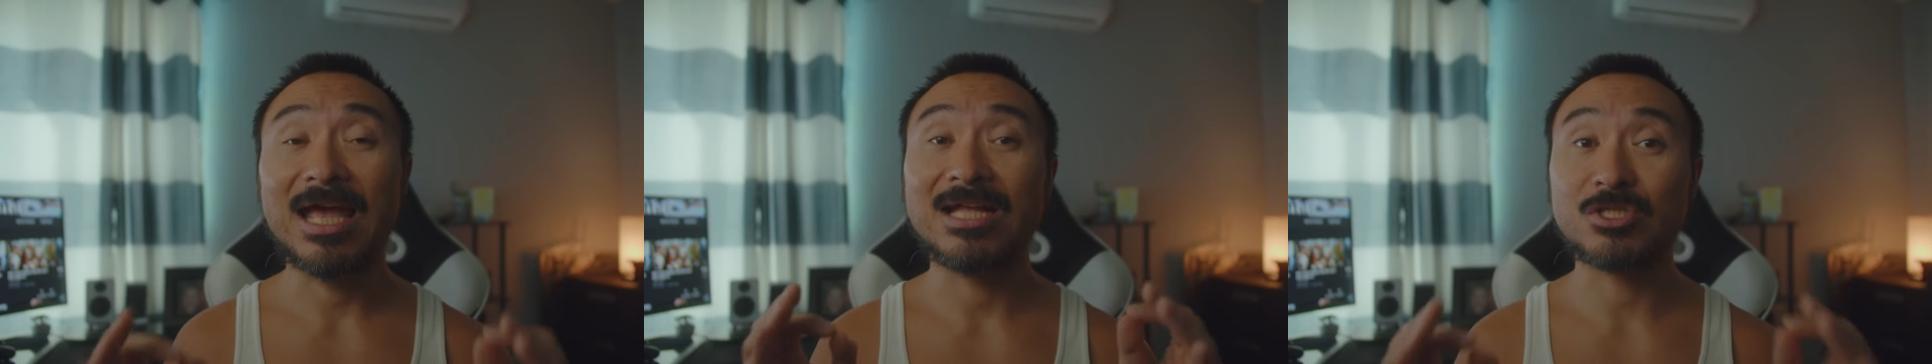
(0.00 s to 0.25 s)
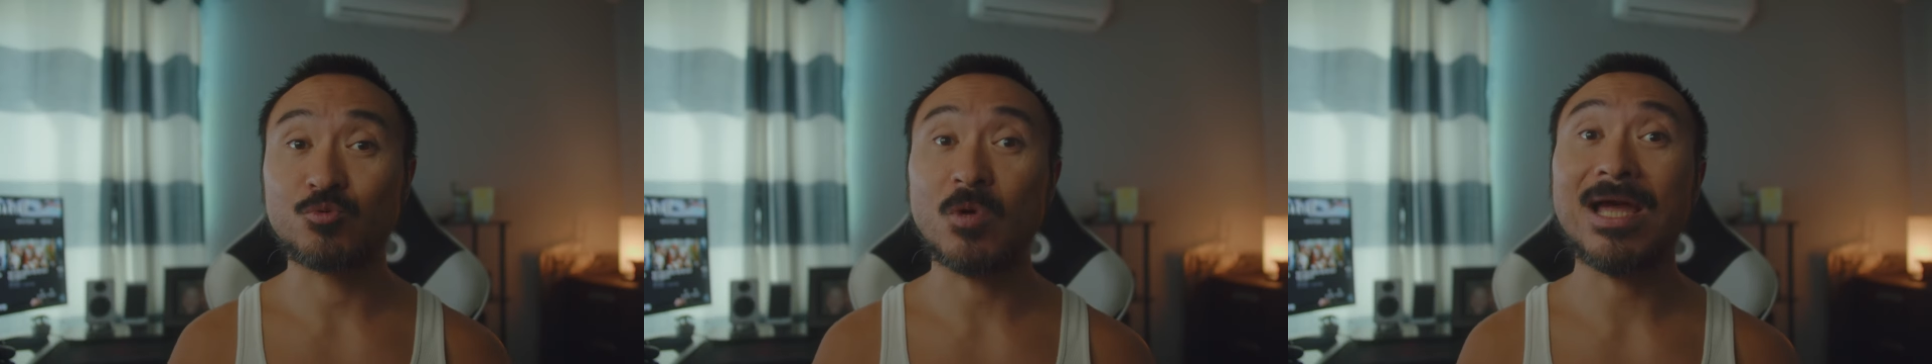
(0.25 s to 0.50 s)

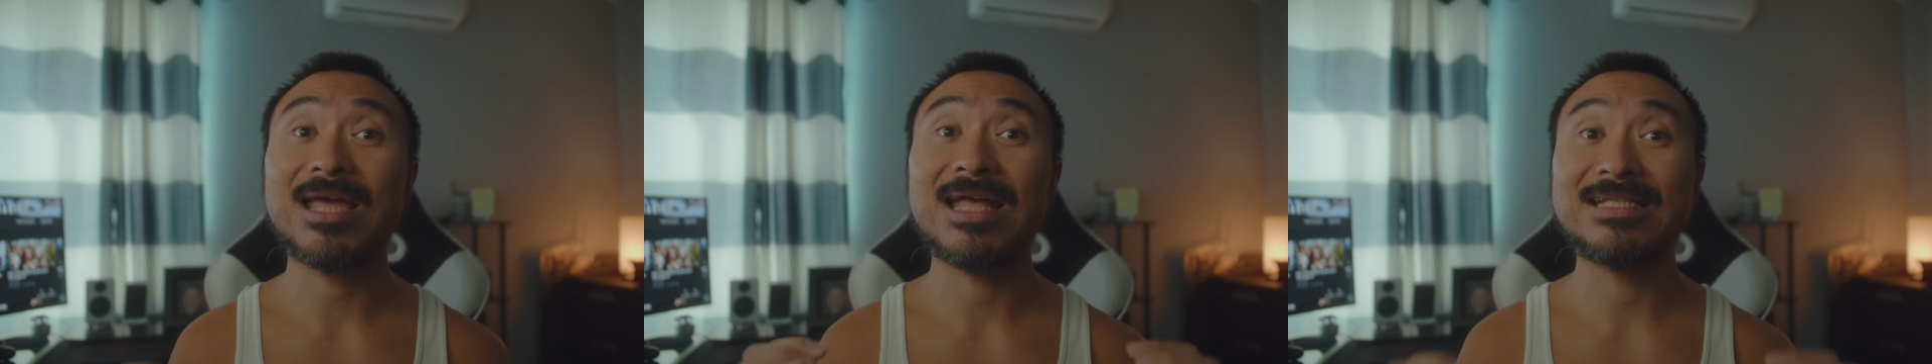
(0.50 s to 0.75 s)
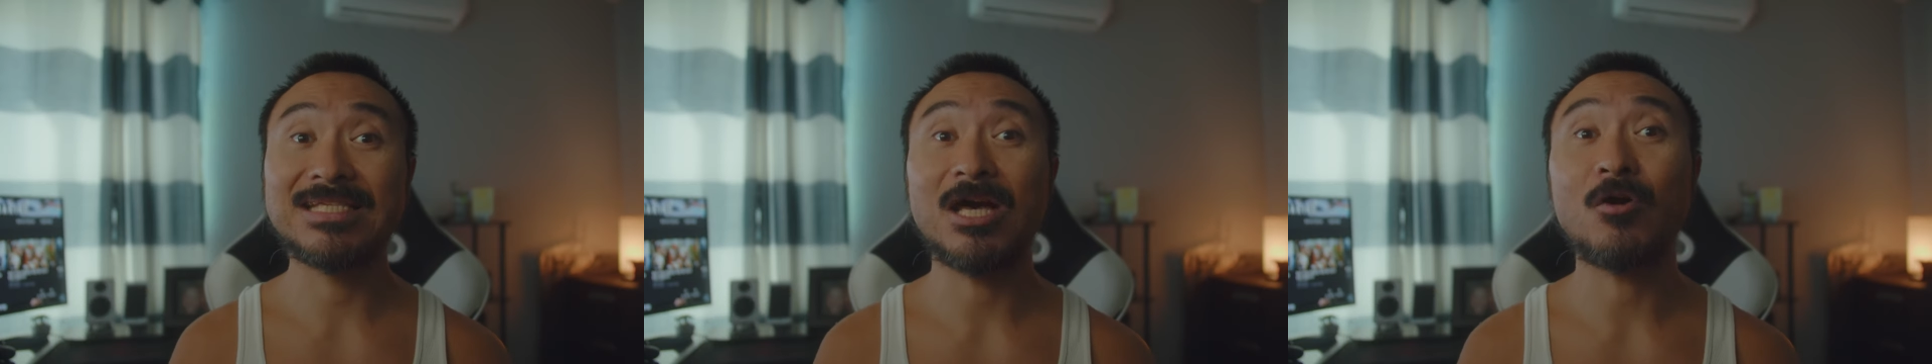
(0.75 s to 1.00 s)
and to write
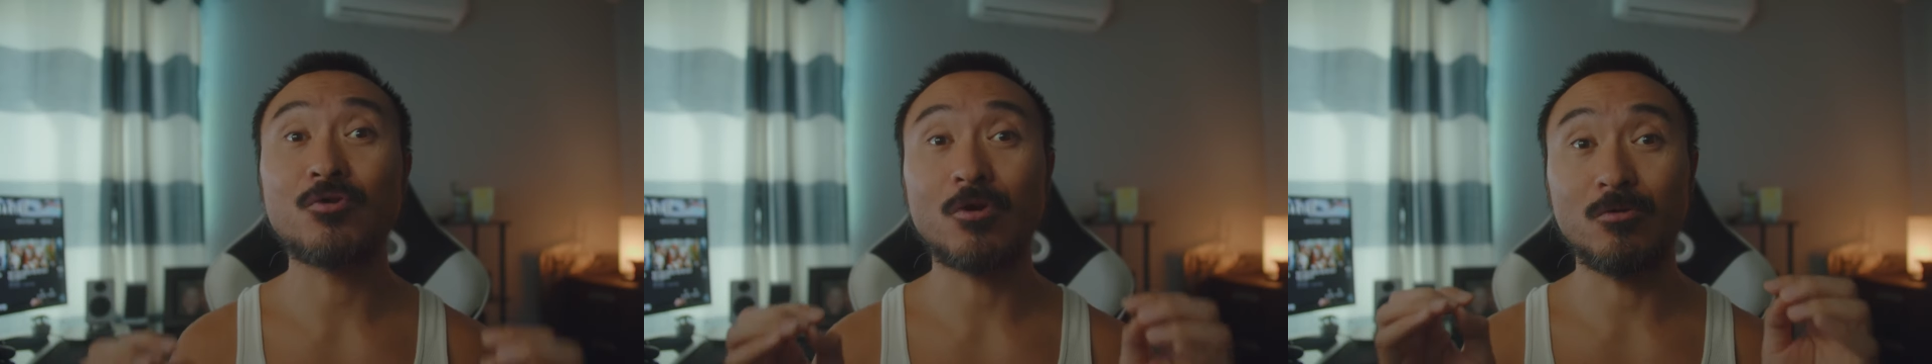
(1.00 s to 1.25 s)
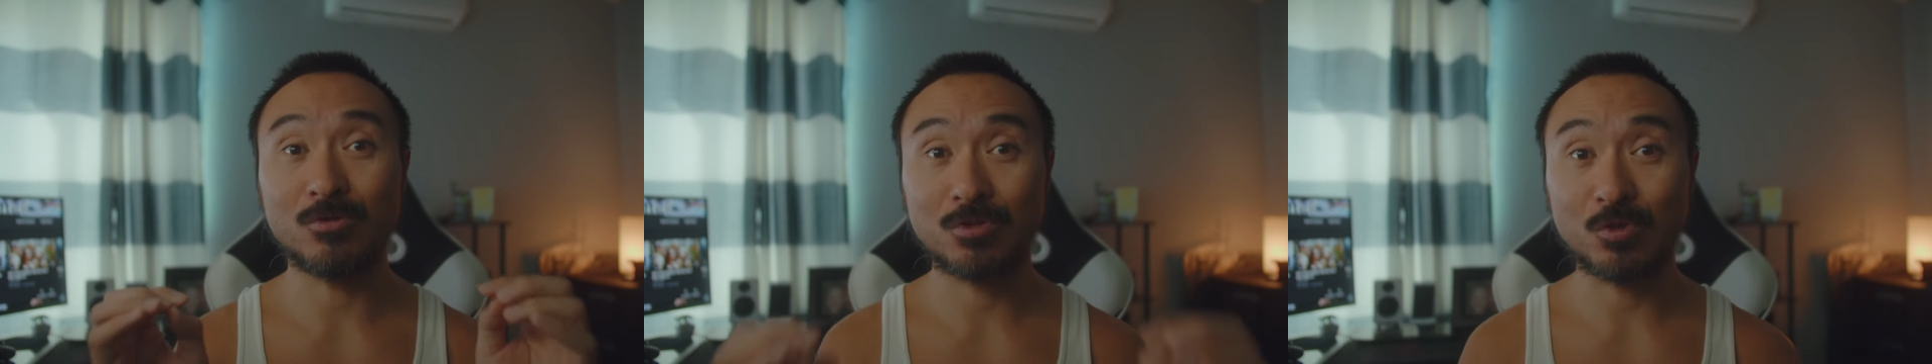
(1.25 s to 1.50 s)
and tell your
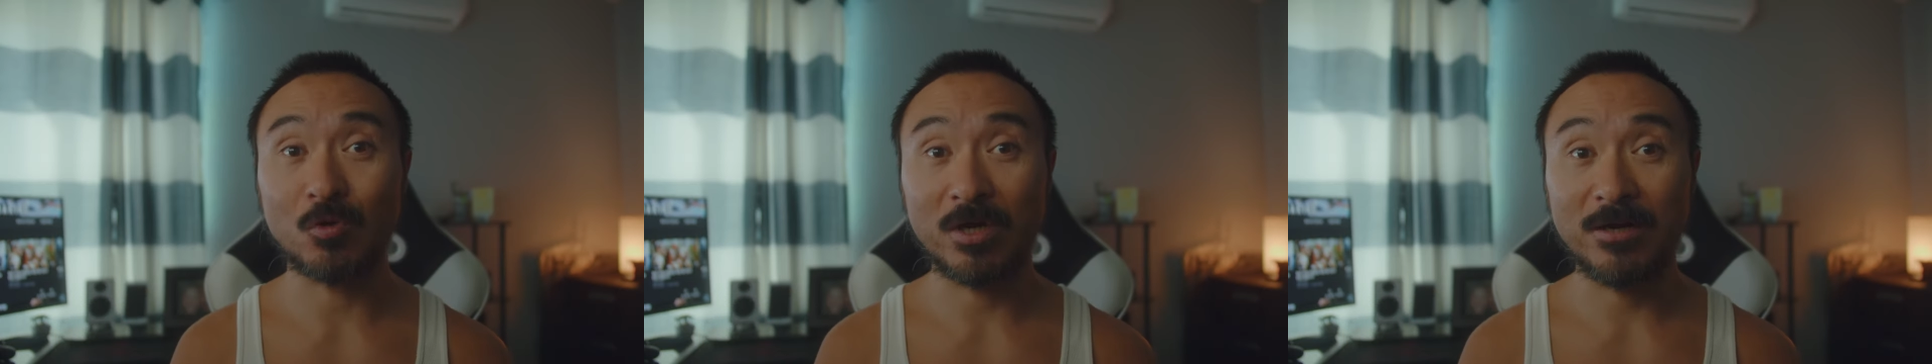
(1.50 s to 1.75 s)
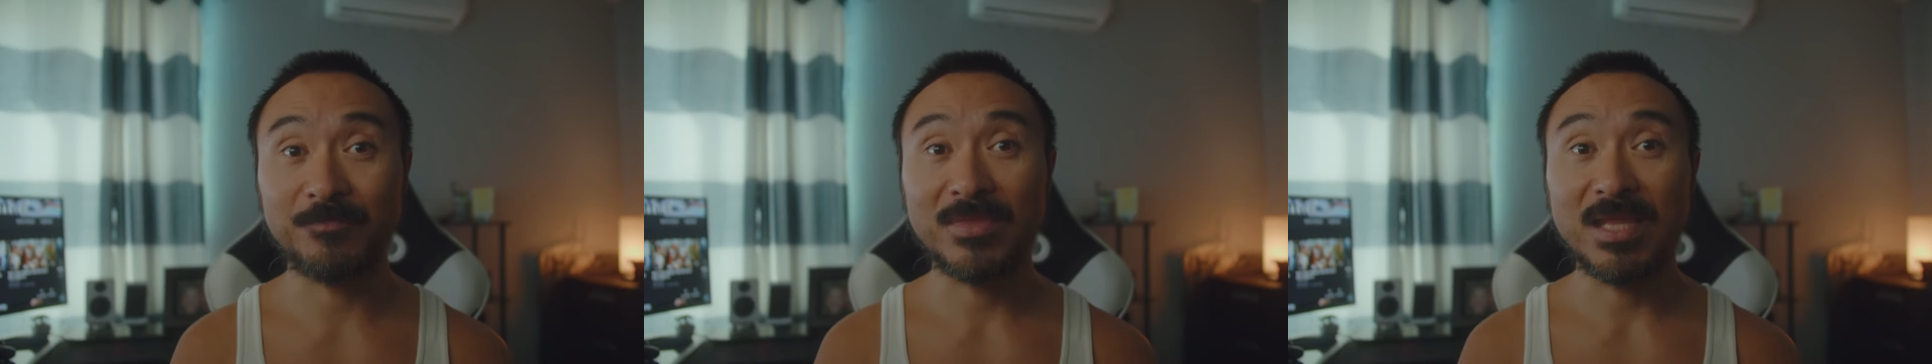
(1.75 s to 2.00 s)
own story.